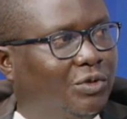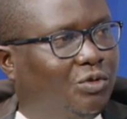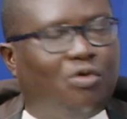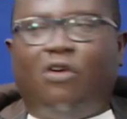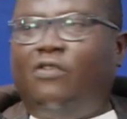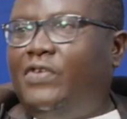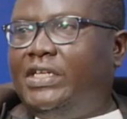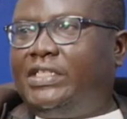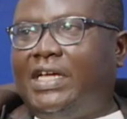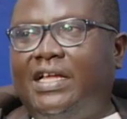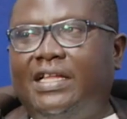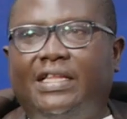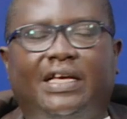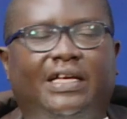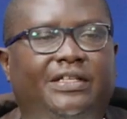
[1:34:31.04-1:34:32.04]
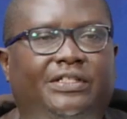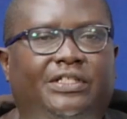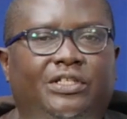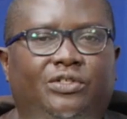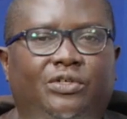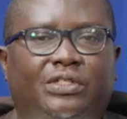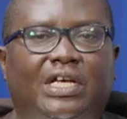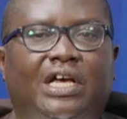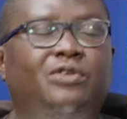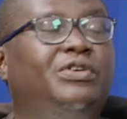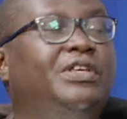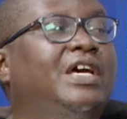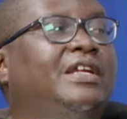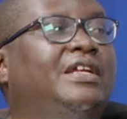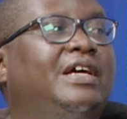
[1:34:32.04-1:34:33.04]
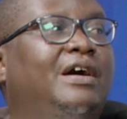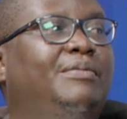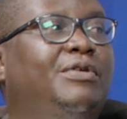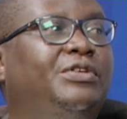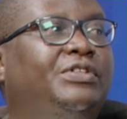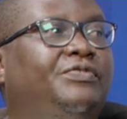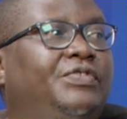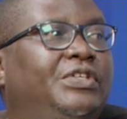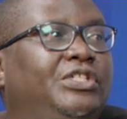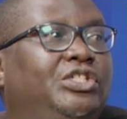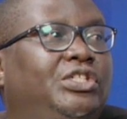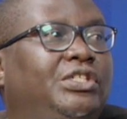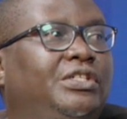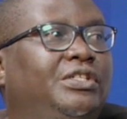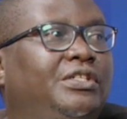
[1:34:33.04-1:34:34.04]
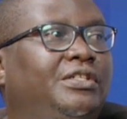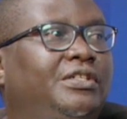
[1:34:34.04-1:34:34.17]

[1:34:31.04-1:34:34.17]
to overturn their decisions. Are you hearing about Vinci?